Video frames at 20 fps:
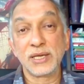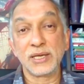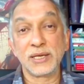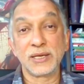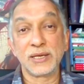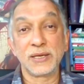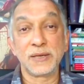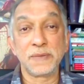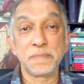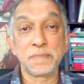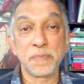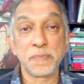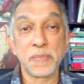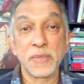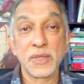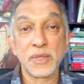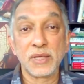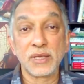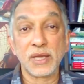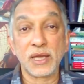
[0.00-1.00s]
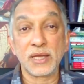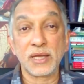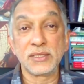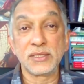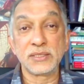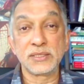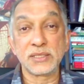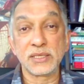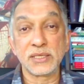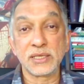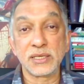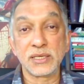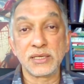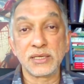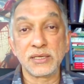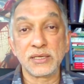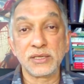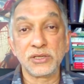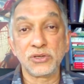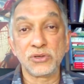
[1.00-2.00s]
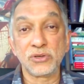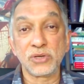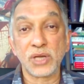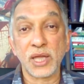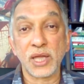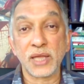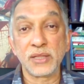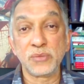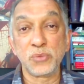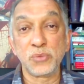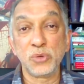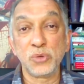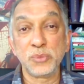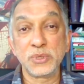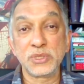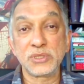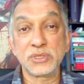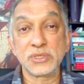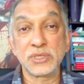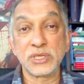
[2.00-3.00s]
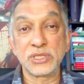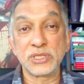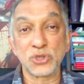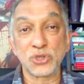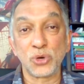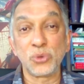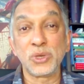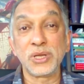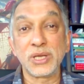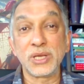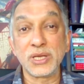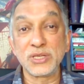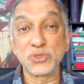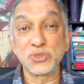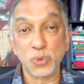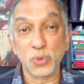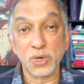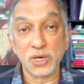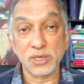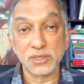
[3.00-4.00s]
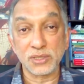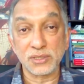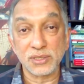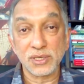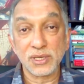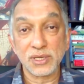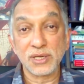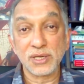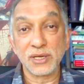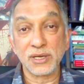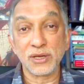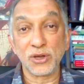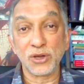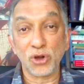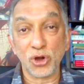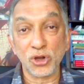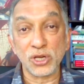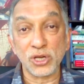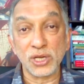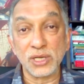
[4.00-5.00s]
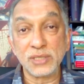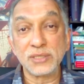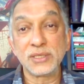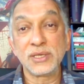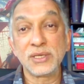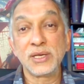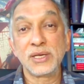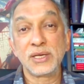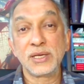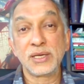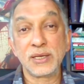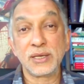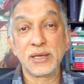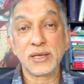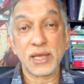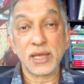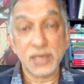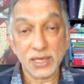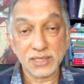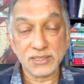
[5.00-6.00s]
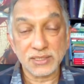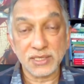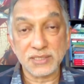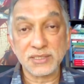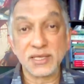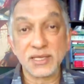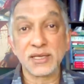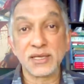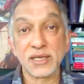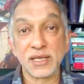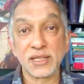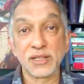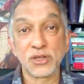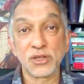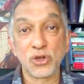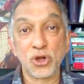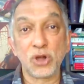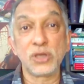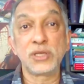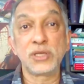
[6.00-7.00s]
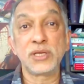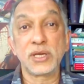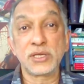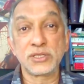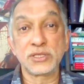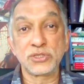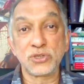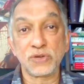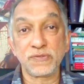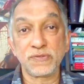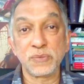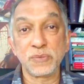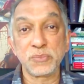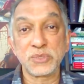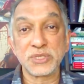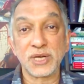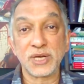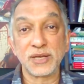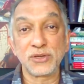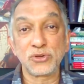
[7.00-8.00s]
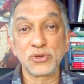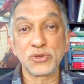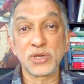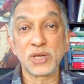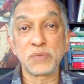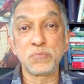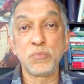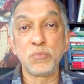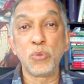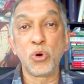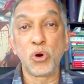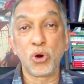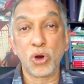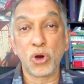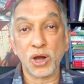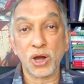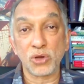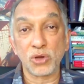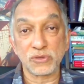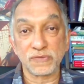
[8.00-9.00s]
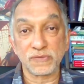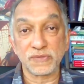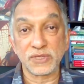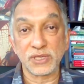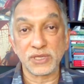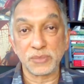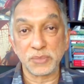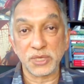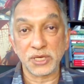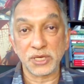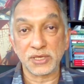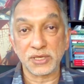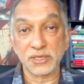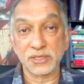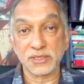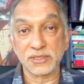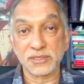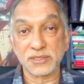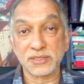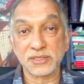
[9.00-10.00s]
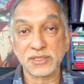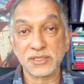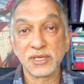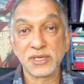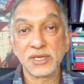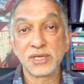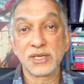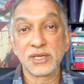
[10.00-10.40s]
And at the moment, it's only his word on it. And as I say, in the context of him trying to get more out of the Americans